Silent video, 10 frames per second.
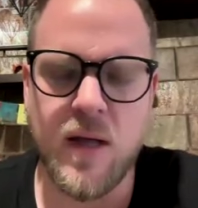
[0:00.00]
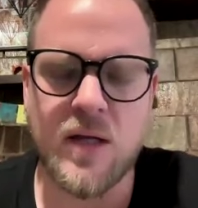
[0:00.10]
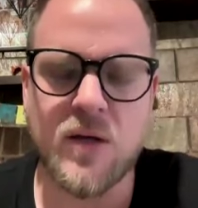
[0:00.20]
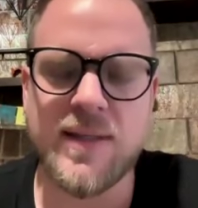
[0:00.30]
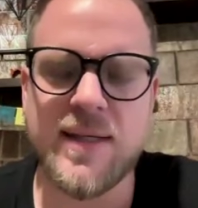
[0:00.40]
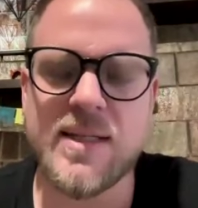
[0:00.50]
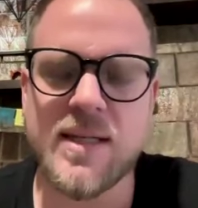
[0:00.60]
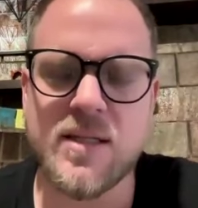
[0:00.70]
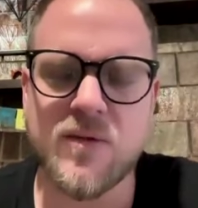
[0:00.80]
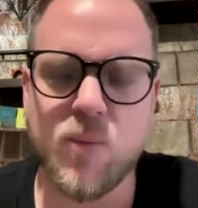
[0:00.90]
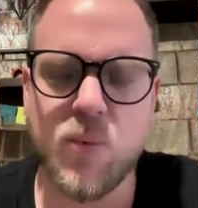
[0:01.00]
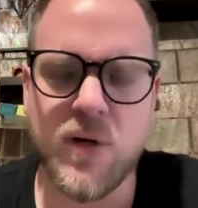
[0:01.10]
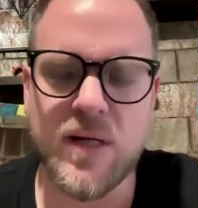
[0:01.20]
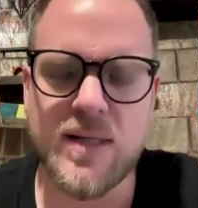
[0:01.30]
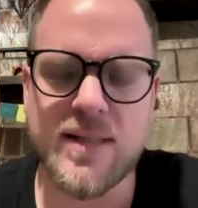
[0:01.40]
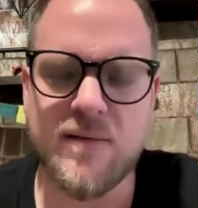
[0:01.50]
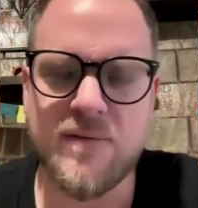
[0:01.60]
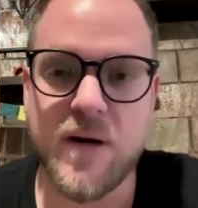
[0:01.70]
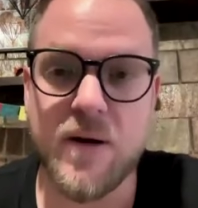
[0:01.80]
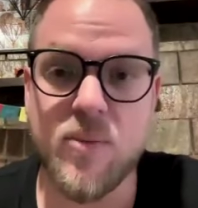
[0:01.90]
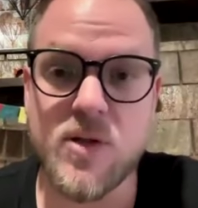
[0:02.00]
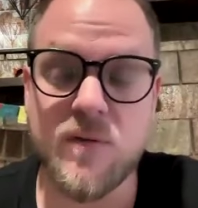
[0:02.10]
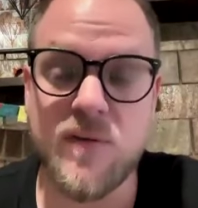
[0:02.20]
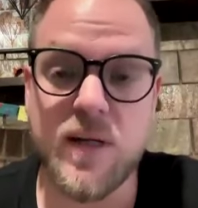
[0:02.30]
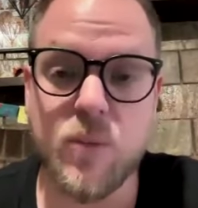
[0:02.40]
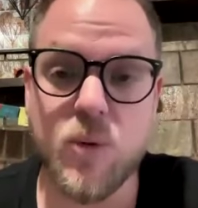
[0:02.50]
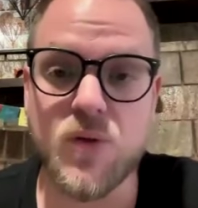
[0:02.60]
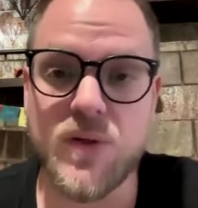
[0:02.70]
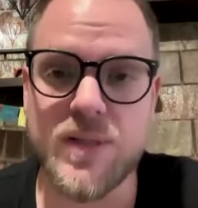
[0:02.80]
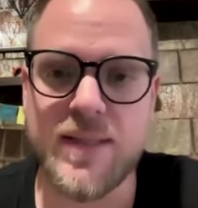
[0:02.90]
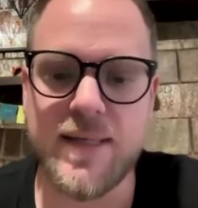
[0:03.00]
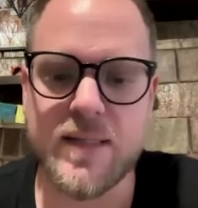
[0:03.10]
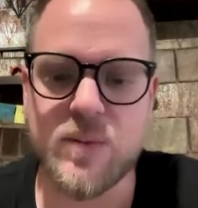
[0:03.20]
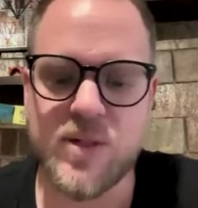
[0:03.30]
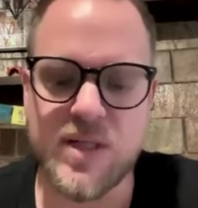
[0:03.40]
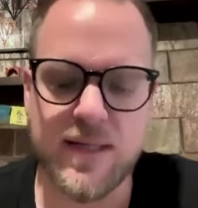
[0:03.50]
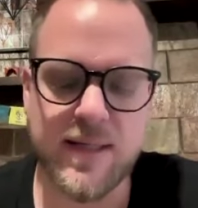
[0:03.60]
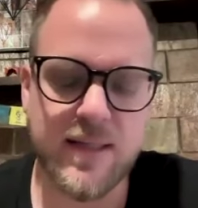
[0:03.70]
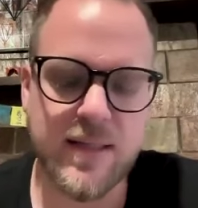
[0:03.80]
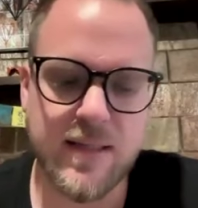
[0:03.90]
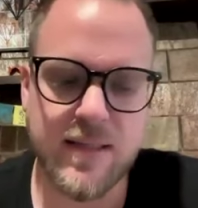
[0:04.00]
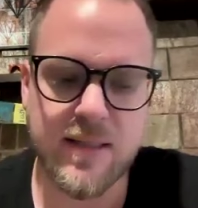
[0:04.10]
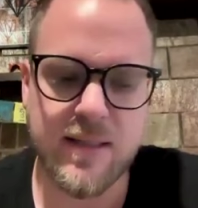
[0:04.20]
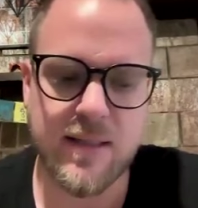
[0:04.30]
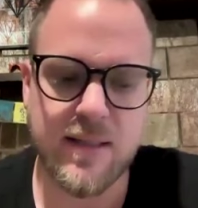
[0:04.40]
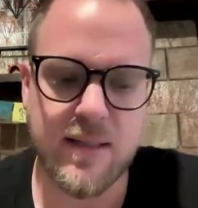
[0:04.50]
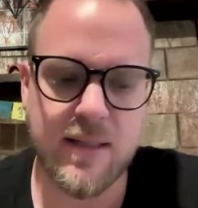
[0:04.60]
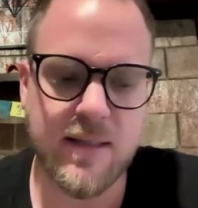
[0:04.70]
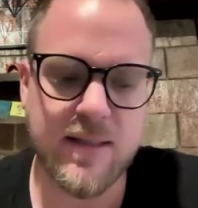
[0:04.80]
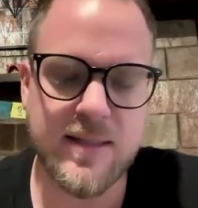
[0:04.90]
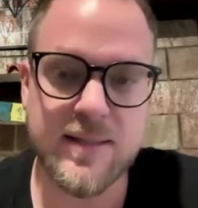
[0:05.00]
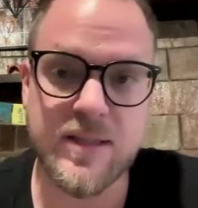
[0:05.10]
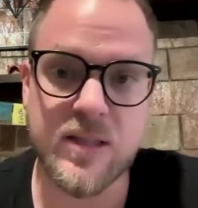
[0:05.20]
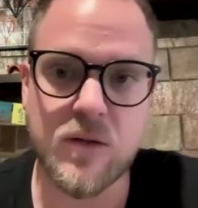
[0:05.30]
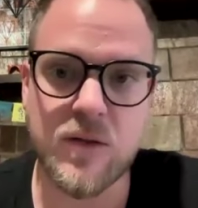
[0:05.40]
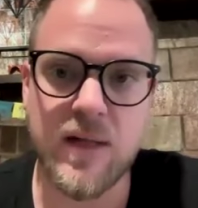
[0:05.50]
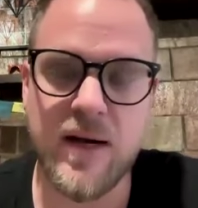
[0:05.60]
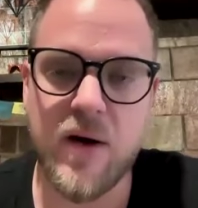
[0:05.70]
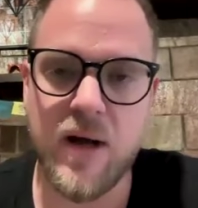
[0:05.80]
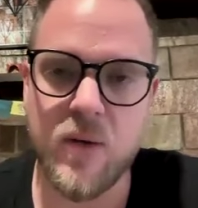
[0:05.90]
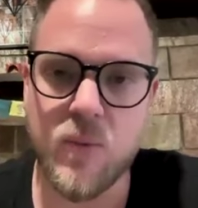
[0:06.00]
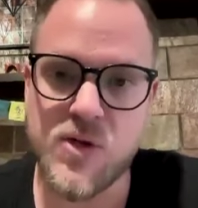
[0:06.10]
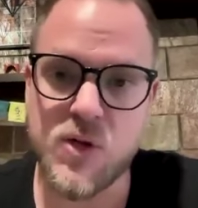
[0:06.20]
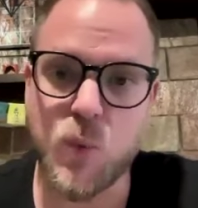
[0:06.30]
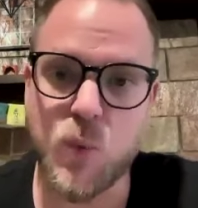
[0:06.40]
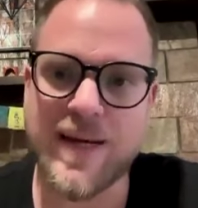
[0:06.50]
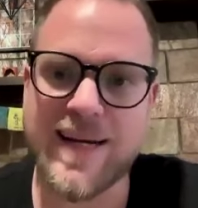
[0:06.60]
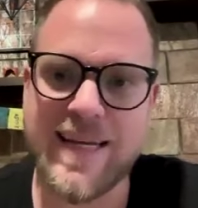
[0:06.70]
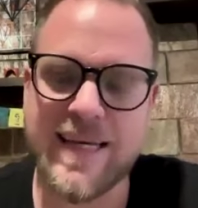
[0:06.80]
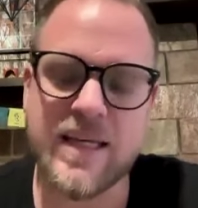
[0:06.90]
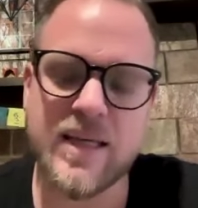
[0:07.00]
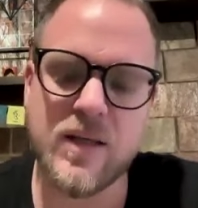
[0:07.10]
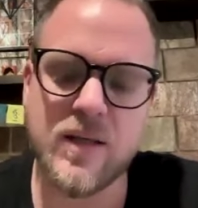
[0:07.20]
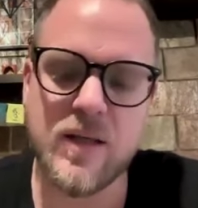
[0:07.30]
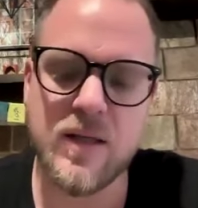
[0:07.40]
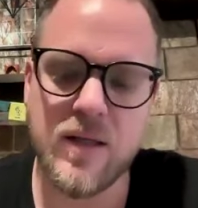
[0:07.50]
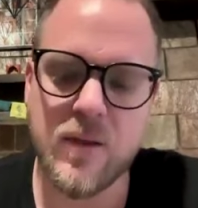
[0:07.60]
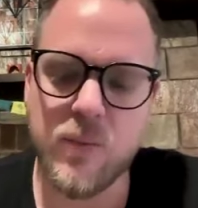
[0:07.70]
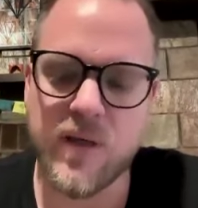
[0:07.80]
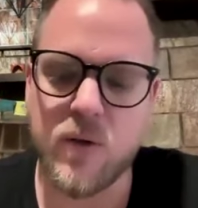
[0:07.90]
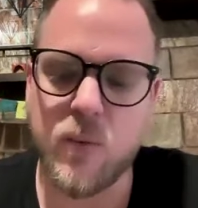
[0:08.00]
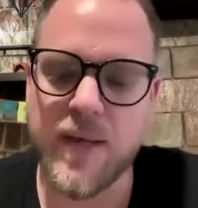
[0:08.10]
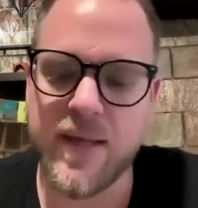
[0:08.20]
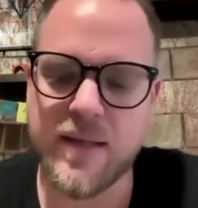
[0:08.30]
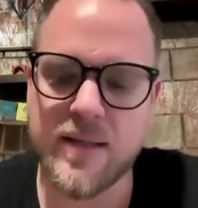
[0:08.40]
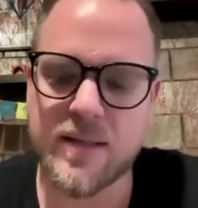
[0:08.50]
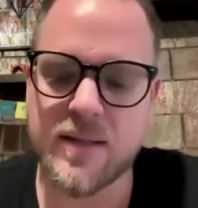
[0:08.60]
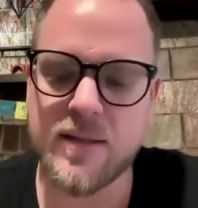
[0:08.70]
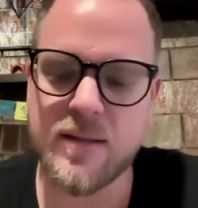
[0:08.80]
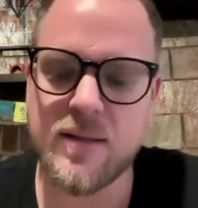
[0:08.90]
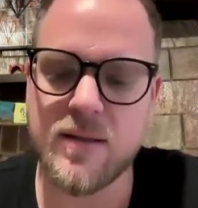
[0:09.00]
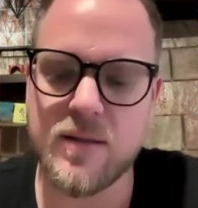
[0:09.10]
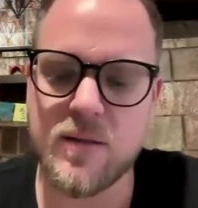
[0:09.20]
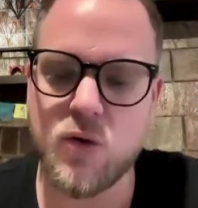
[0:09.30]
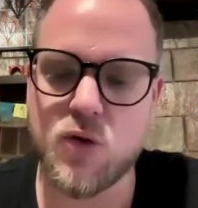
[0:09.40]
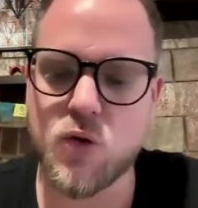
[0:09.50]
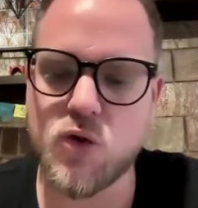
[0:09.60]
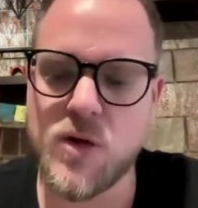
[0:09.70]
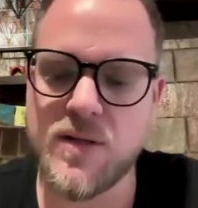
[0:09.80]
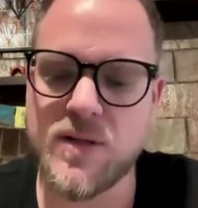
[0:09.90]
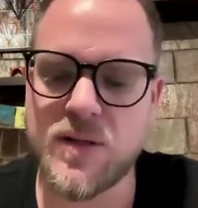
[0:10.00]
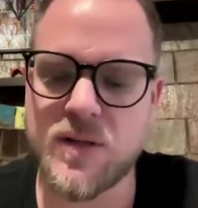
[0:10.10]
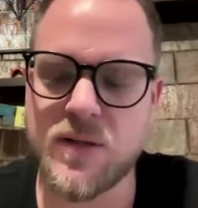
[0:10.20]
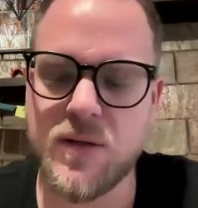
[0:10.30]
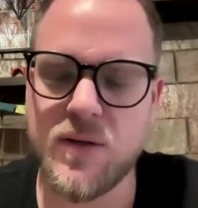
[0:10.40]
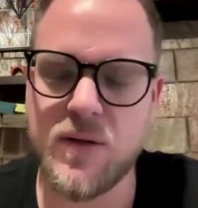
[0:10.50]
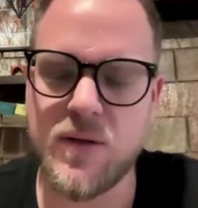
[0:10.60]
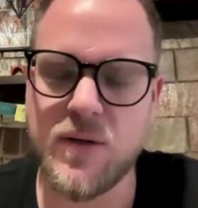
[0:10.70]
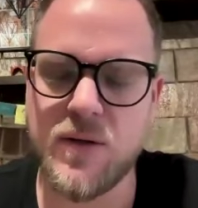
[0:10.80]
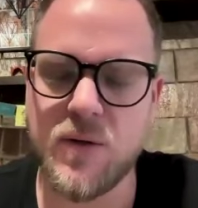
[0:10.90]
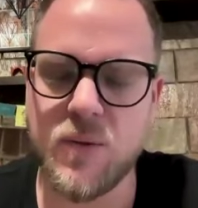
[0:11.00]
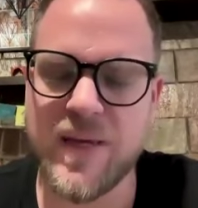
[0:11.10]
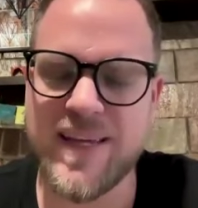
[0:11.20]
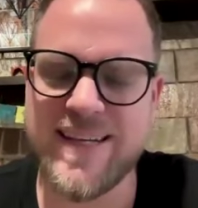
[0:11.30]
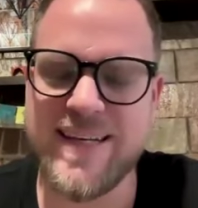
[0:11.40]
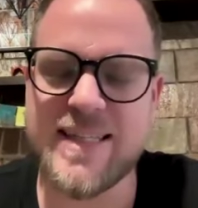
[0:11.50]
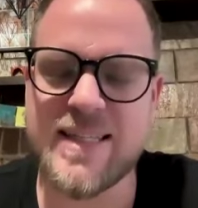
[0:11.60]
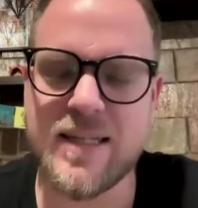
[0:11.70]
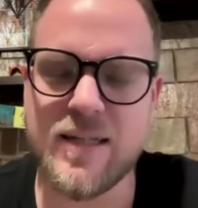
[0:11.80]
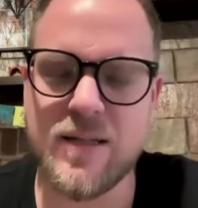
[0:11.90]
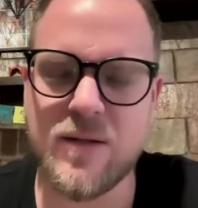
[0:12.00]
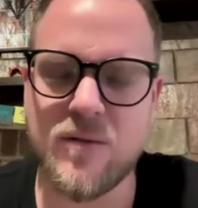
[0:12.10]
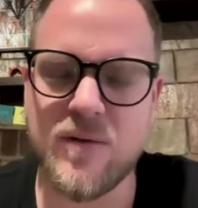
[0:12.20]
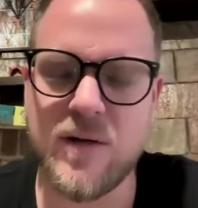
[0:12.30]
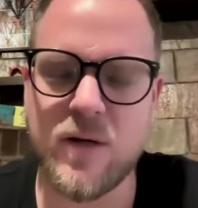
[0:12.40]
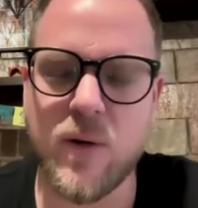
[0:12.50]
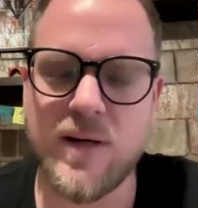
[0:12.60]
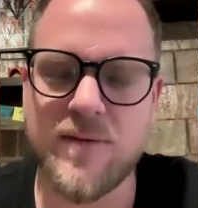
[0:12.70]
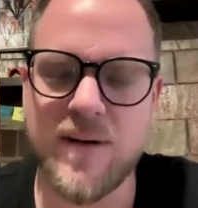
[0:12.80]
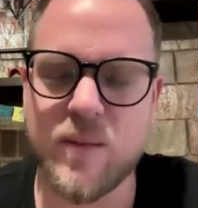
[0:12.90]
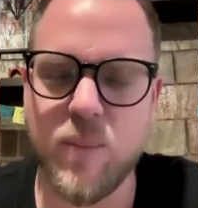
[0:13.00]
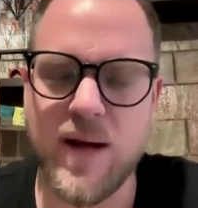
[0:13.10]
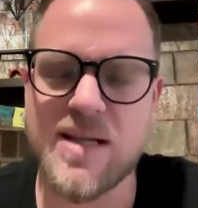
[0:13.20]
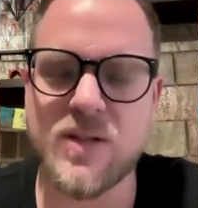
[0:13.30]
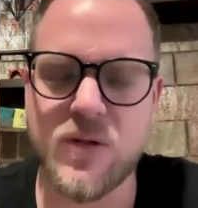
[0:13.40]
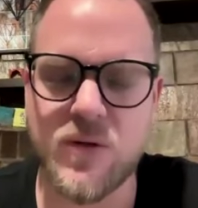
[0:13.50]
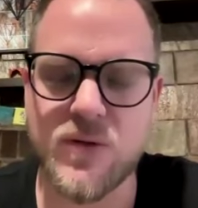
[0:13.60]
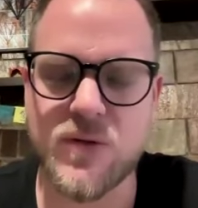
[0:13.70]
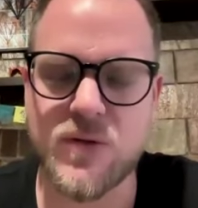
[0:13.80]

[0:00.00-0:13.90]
And the teachings of the Buddha are still very much available to this day, especially in this digital era. With just one click, we can read the sutras, we can listen to very qualified masters,